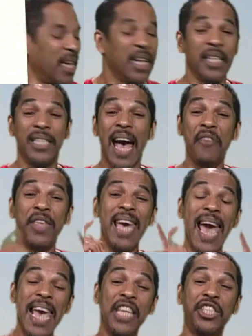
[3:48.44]
Now, the
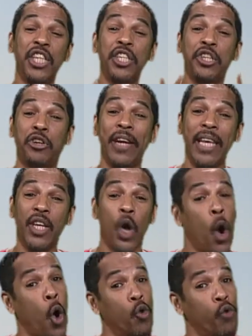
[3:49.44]
ancient Greek
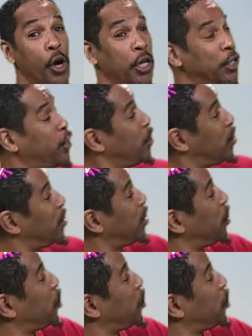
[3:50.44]
Herodotus, this